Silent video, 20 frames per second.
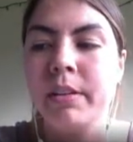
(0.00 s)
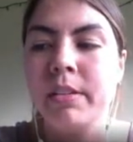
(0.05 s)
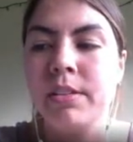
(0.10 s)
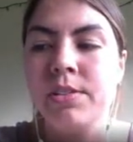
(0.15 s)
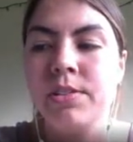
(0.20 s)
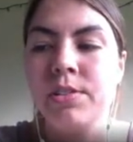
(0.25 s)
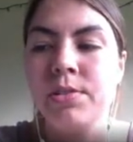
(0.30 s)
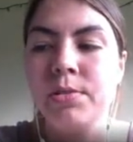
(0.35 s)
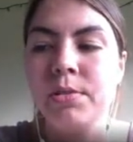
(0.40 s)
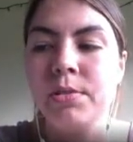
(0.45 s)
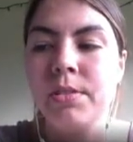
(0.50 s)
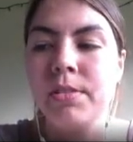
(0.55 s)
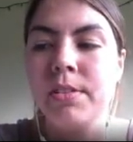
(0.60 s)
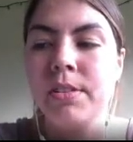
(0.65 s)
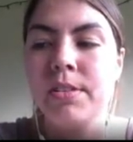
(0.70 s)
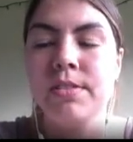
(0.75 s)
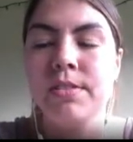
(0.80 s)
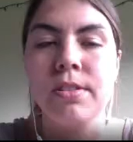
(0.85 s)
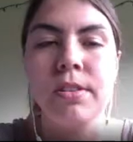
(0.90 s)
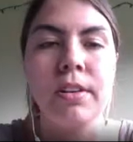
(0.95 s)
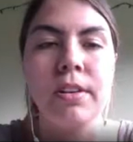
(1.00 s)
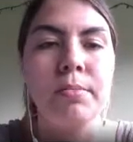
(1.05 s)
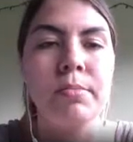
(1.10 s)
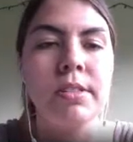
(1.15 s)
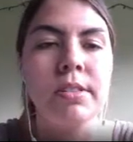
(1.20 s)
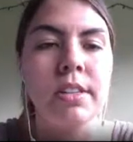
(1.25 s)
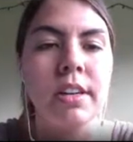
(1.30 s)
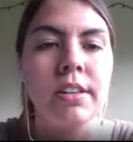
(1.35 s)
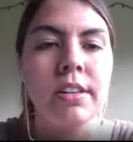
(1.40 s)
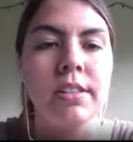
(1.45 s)
But due to the
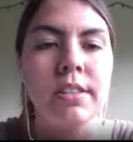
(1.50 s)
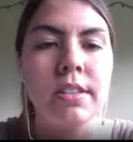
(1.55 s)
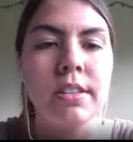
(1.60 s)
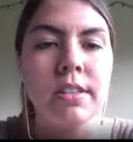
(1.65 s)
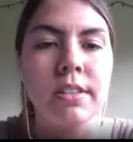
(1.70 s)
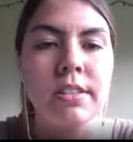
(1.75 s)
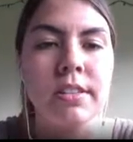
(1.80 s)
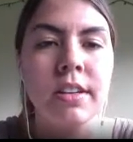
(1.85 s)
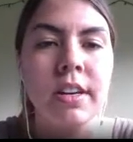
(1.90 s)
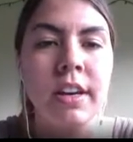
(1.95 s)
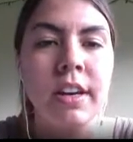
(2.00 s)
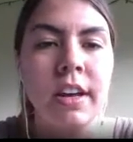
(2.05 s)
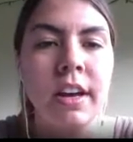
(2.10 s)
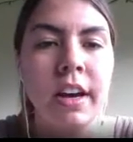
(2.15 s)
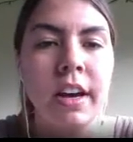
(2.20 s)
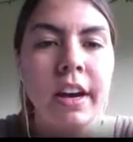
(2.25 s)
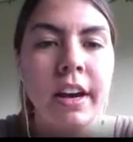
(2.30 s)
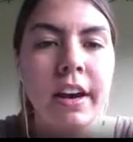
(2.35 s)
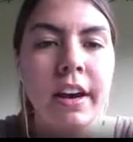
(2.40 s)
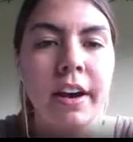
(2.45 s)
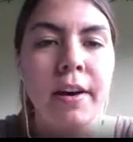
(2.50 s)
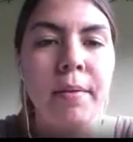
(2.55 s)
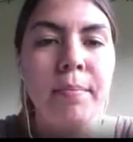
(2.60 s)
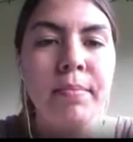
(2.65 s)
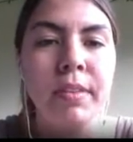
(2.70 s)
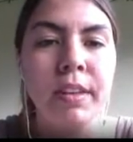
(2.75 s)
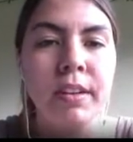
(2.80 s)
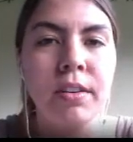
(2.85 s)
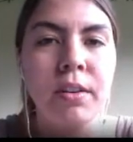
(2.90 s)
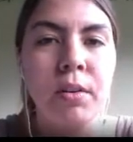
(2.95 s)
circumstances,
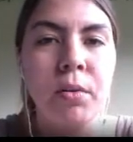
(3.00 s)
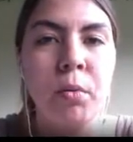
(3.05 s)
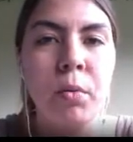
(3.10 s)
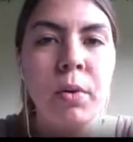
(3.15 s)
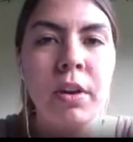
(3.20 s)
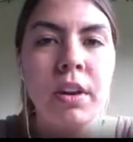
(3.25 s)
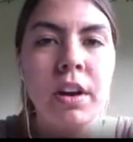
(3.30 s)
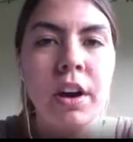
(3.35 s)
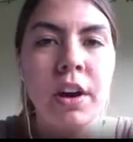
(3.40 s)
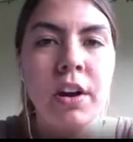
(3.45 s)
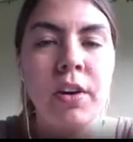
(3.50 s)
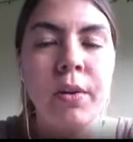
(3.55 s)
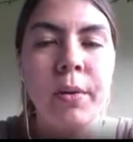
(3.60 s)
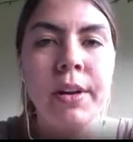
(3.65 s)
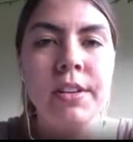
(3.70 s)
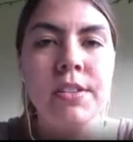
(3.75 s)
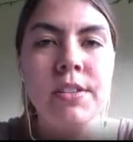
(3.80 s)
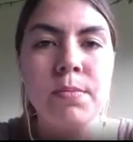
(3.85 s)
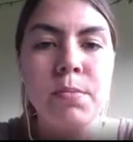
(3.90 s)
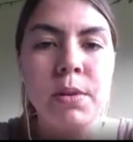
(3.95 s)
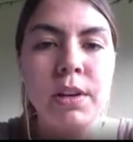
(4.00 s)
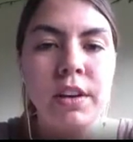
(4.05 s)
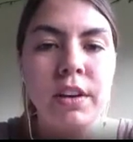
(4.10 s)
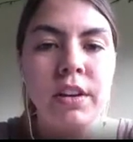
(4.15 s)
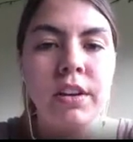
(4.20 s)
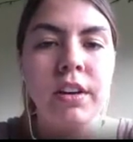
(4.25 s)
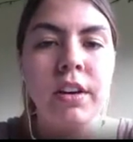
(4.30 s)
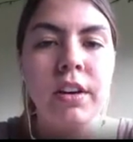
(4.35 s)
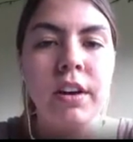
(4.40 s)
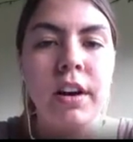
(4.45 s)
um, we are going to
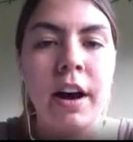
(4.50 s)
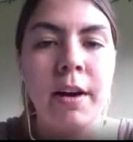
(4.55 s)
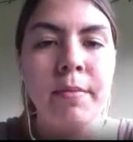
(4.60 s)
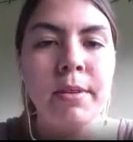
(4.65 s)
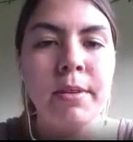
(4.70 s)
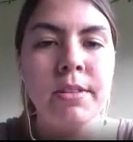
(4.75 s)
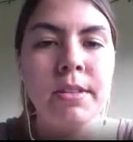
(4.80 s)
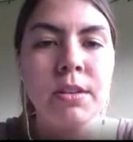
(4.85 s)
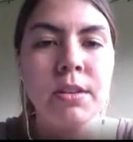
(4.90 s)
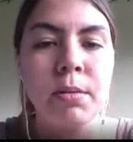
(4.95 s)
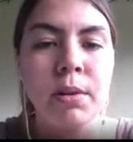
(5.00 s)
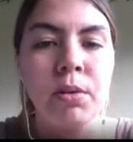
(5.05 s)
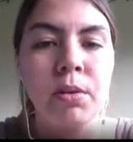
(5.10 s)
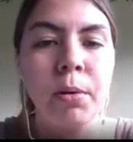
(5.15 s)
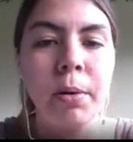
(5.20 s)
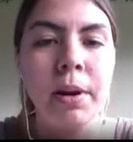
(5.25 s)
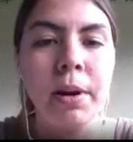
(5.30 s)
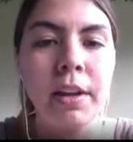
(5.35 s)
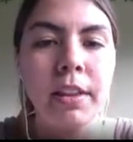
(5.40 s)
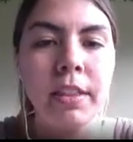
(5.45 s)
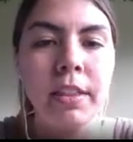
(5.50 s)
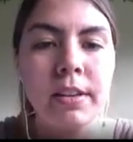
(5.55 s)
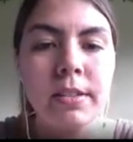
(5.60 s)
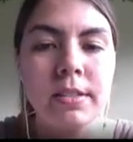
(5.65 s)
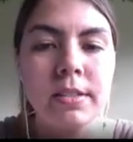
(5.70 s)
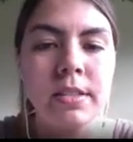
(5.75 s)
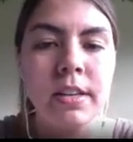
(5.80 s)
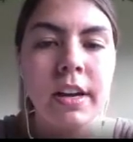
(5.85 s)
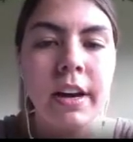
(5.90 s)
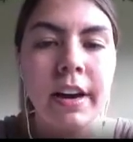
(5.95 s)
be obviously recording
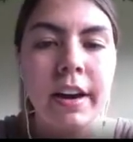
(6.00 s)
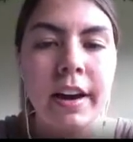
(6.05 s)
this.